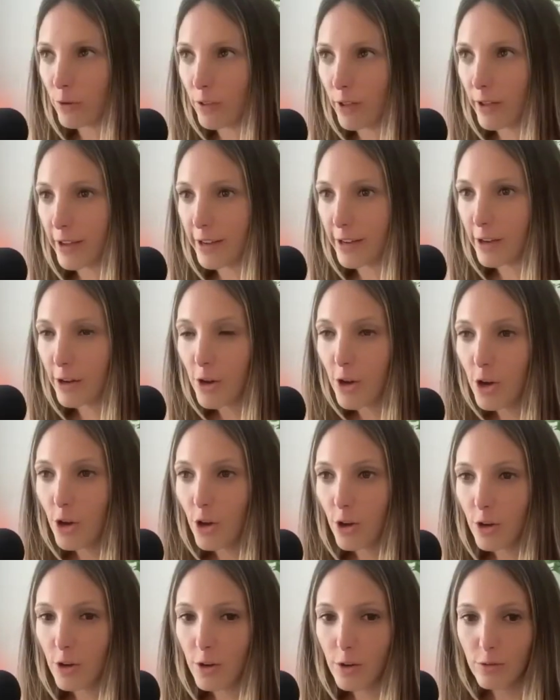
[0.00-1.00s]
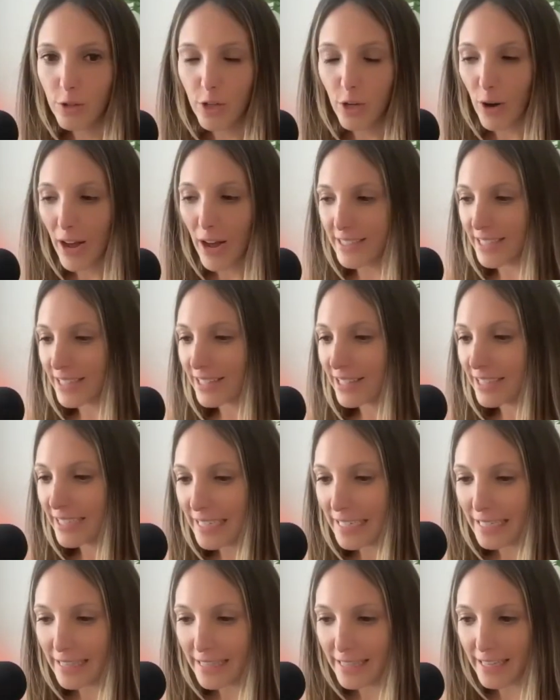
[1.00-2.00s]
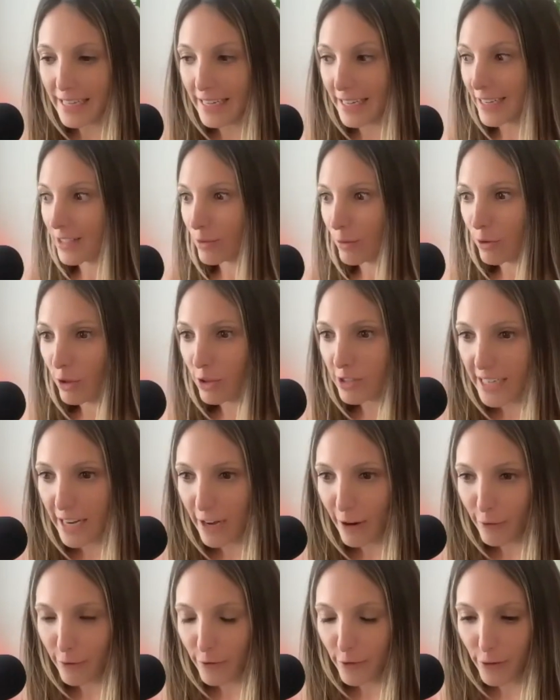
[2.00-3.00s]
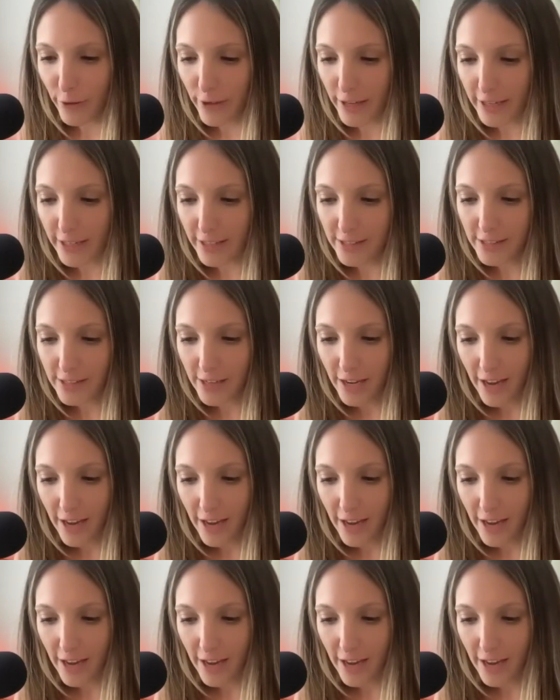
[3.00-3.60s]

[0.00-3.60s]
like, you know, had to clean things, looked out for things.